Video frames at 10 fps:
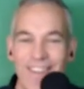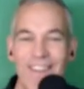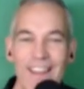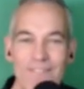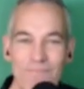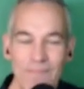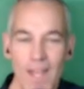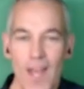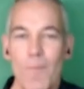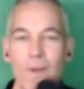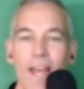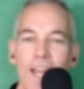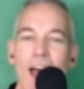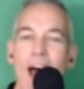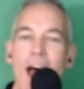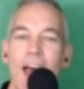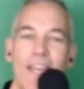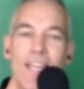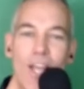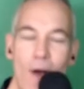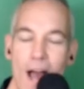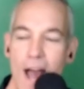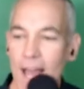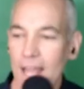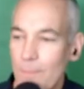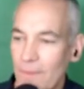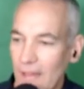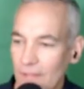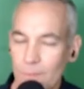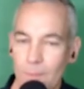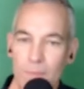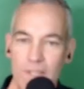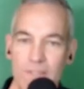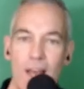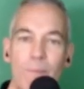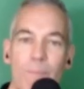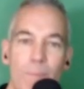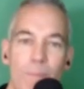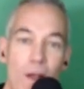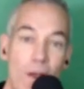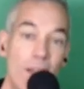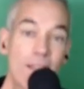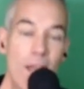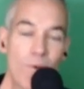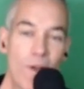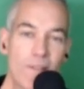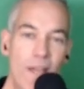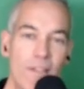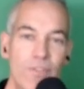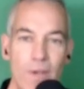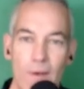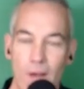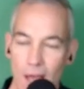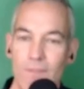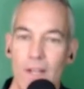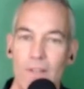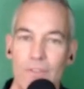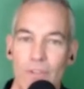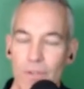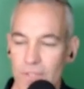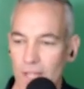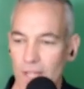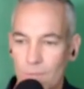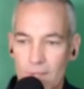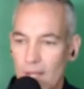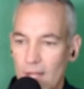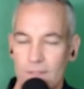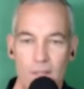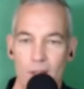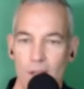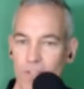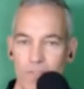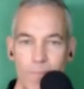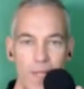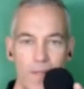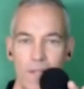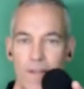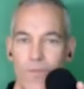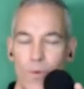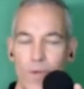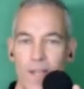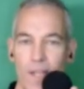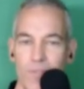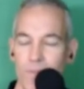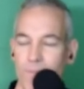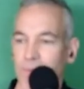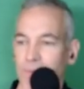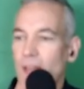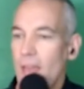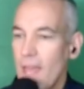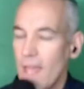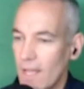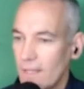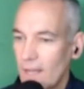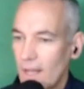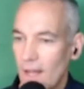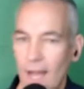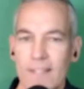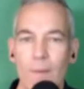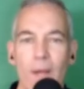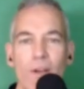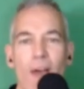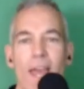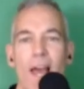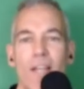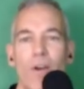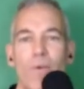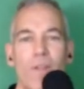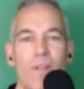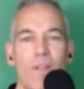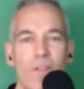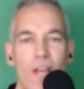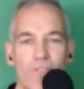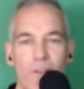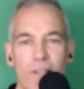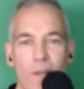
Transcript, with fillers: right? But then I, I, you know, I, empathize with people because a lot of people are on camera all day. So now I've done those shows again with uh, just me looking at 40 names and uh, I tell them, I go, hey, I know you, you guys are on